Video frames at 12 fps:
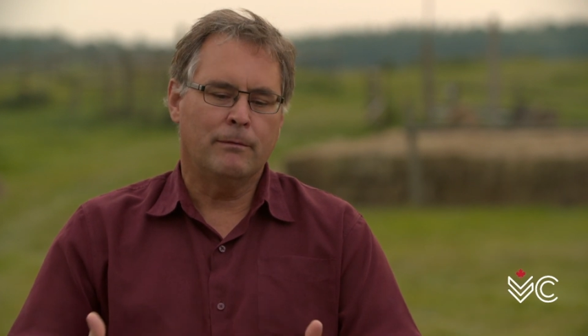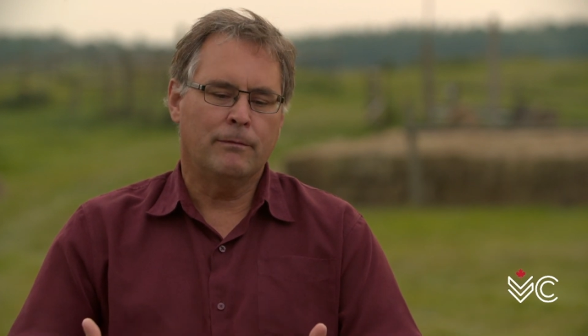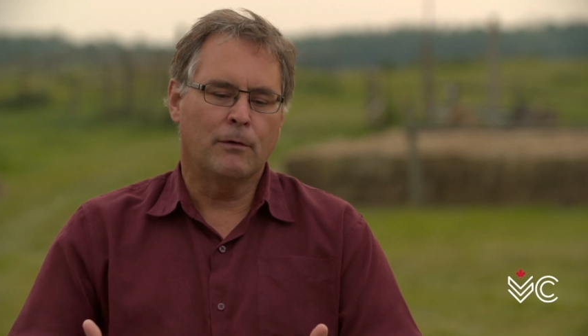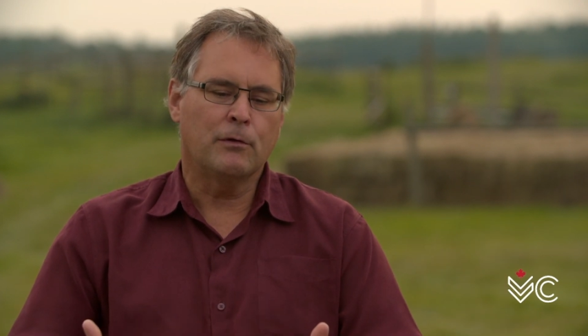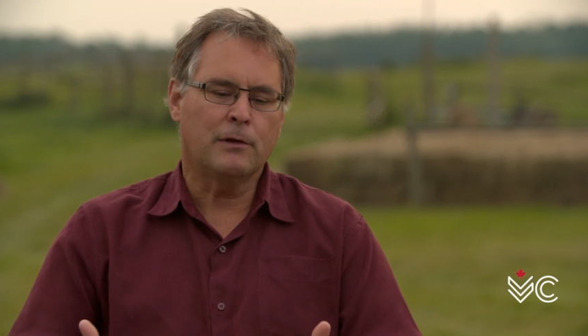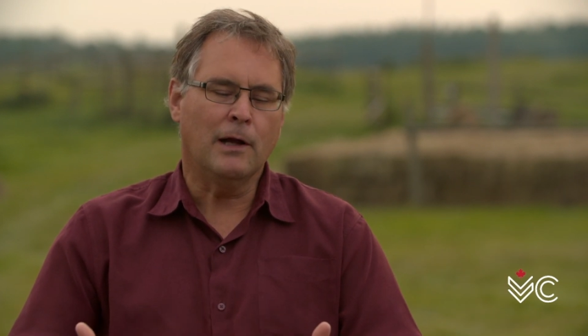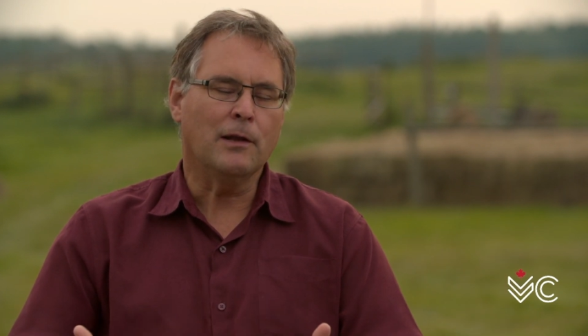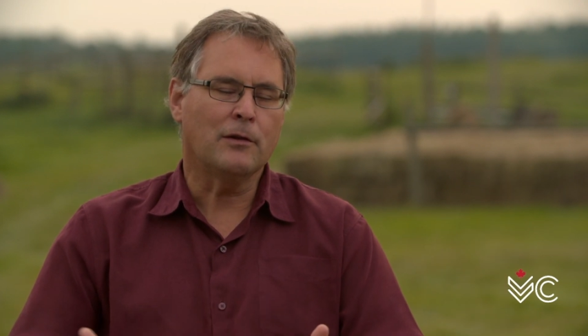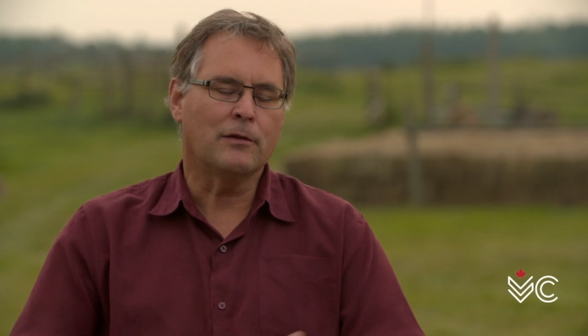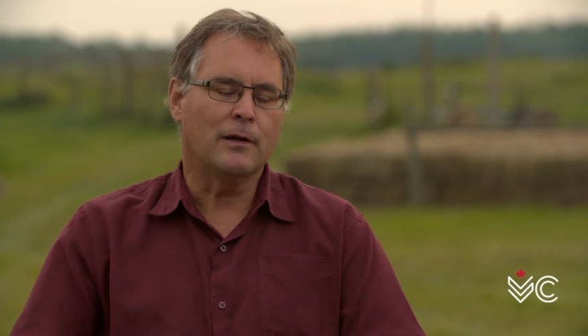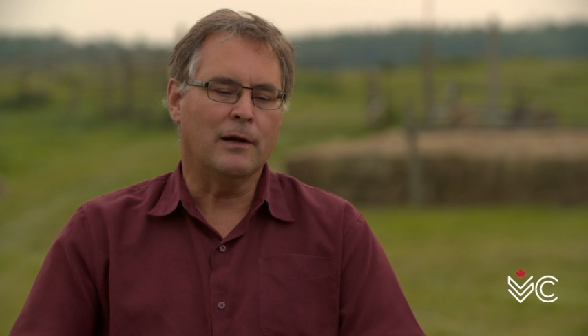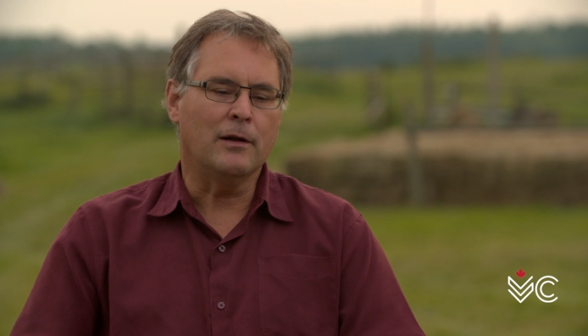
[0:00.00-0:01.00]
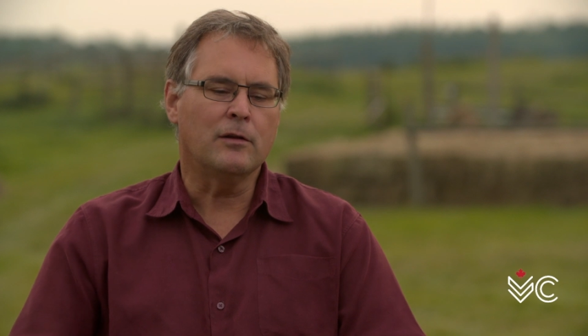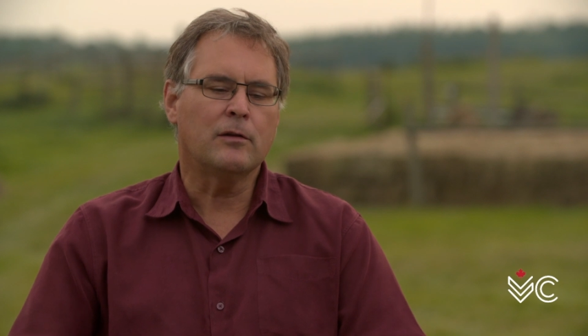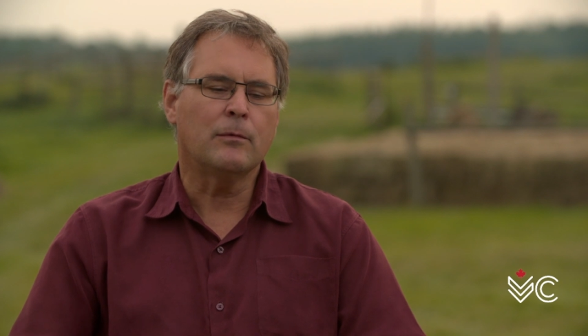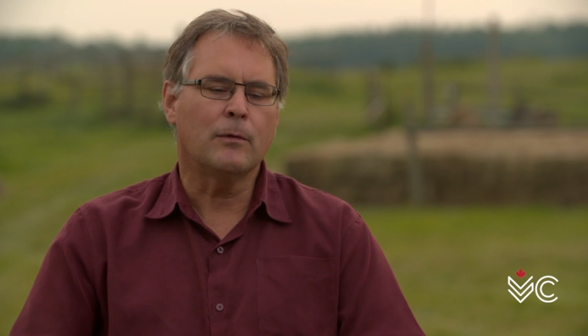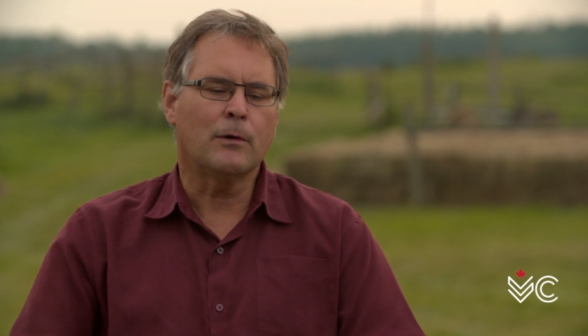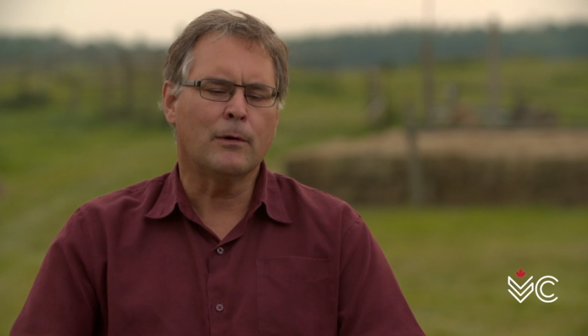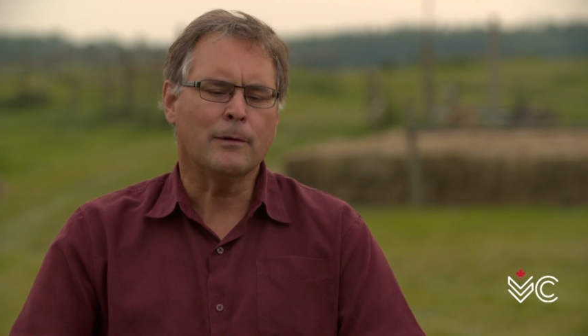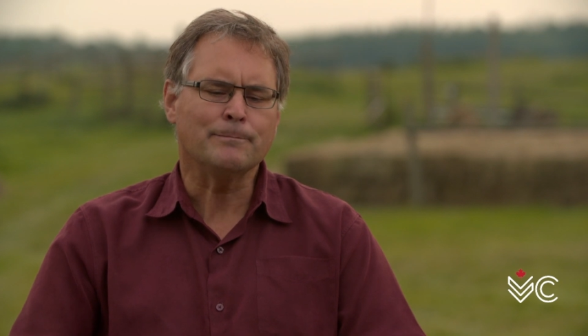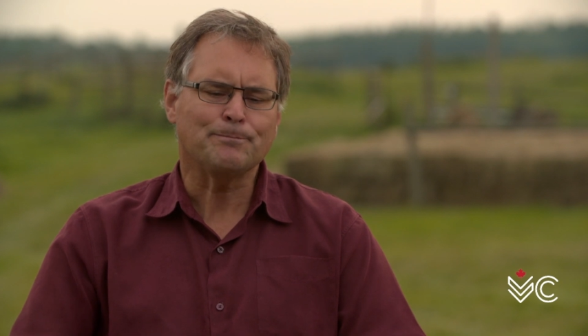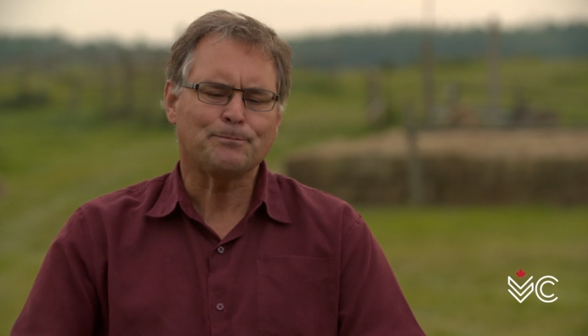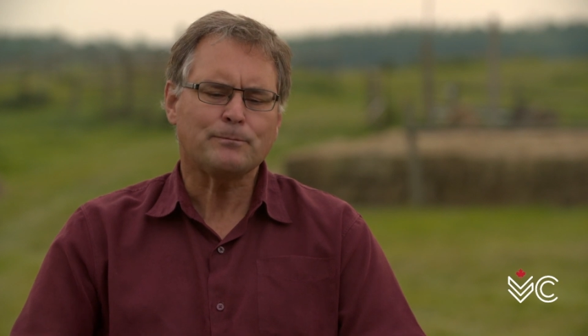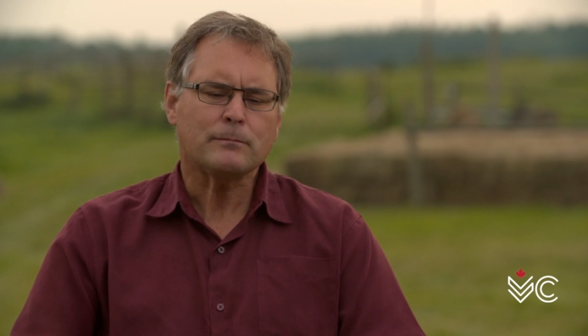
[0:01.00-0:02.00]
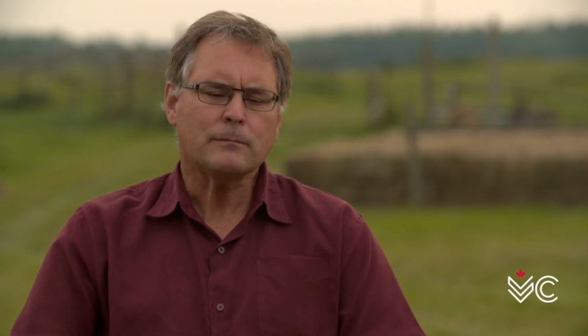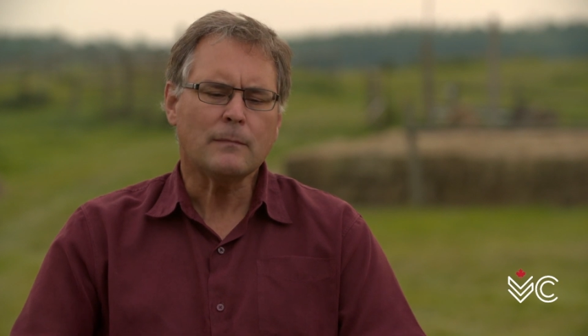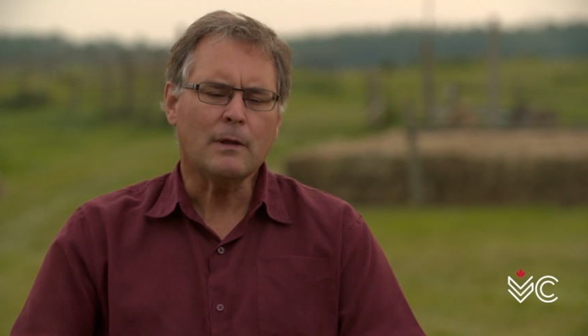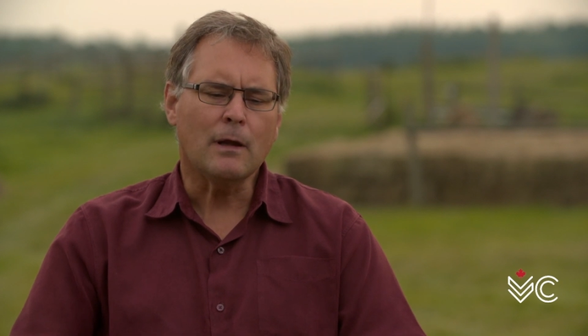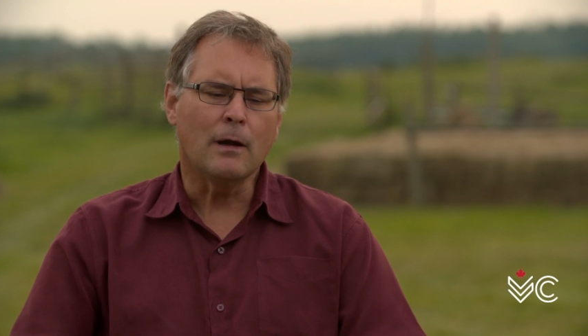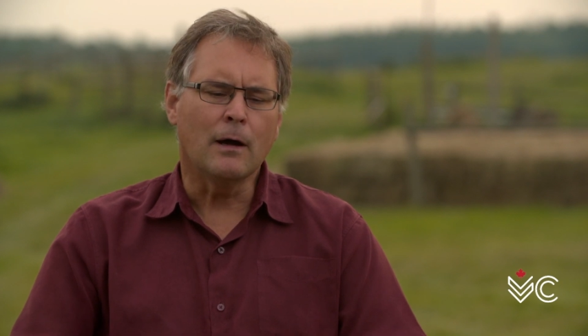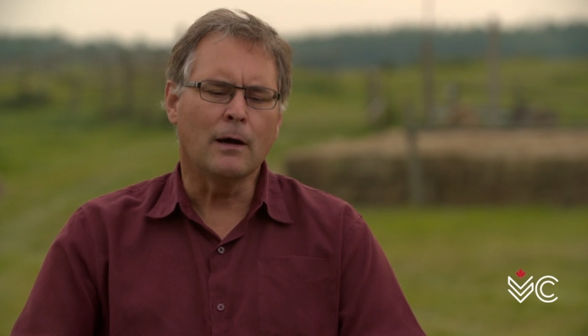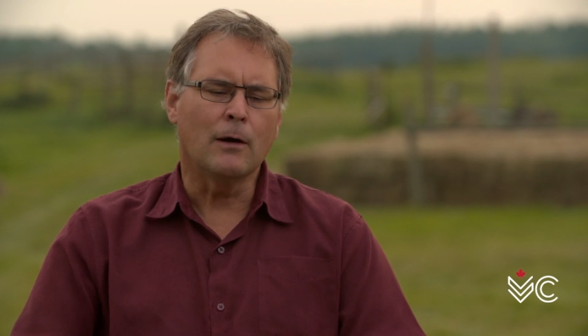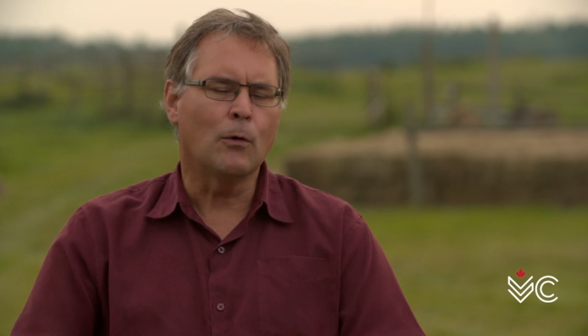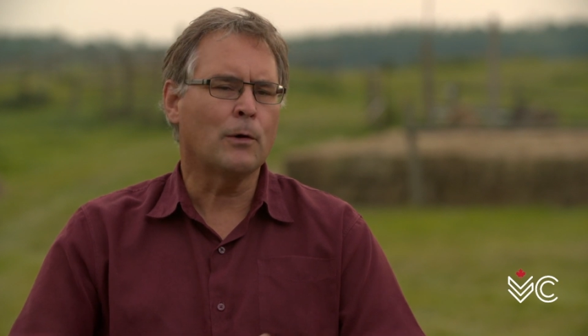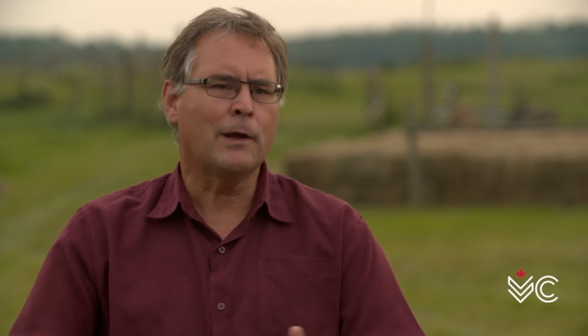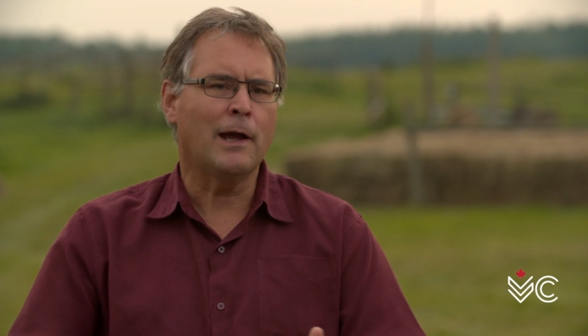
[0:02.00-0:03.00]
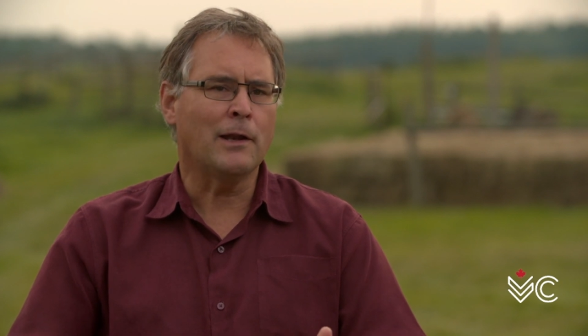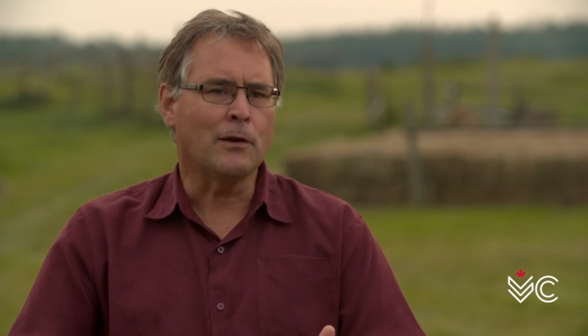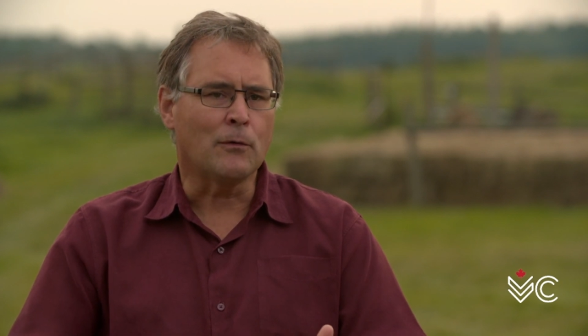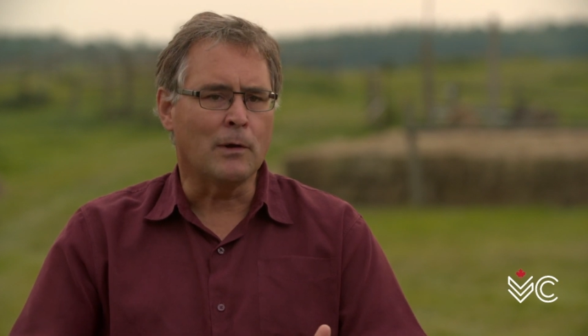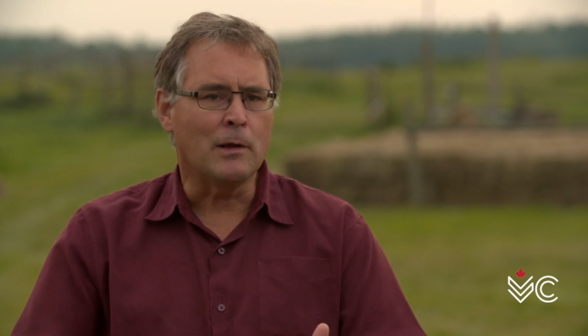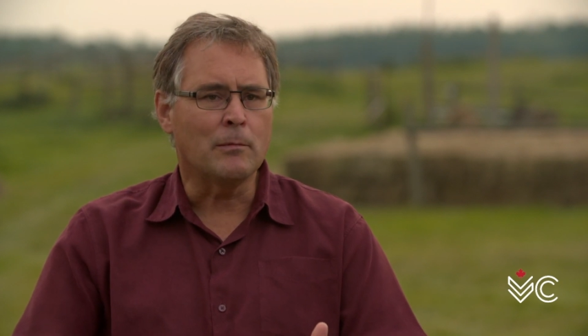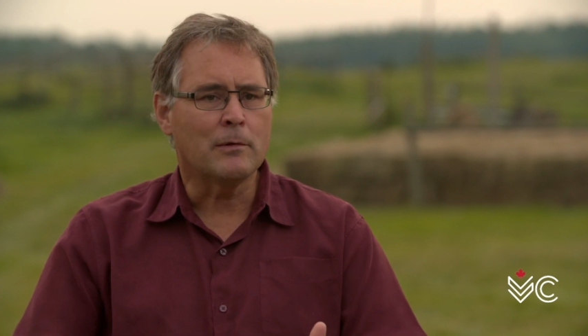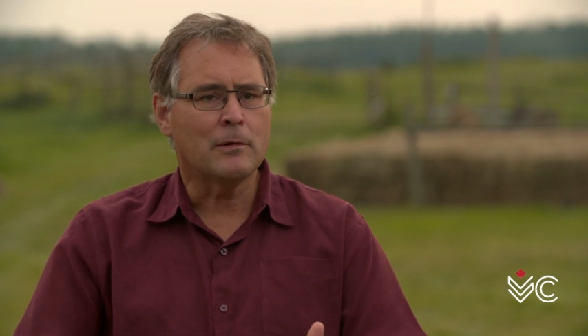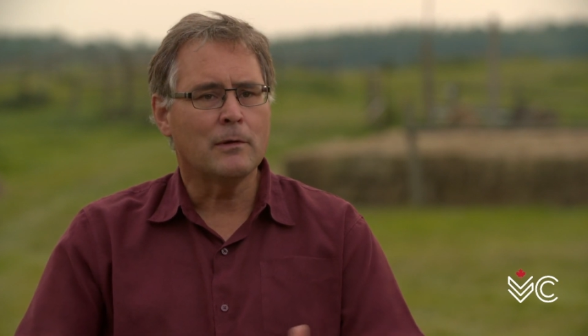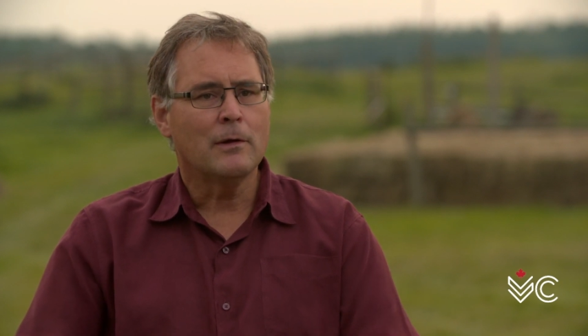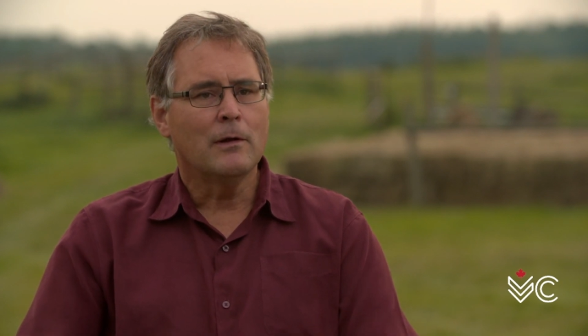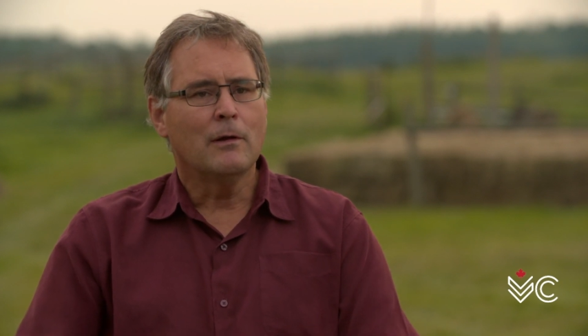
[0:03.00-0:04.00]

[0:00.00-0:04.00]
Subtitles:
first telling signs were organic dreams.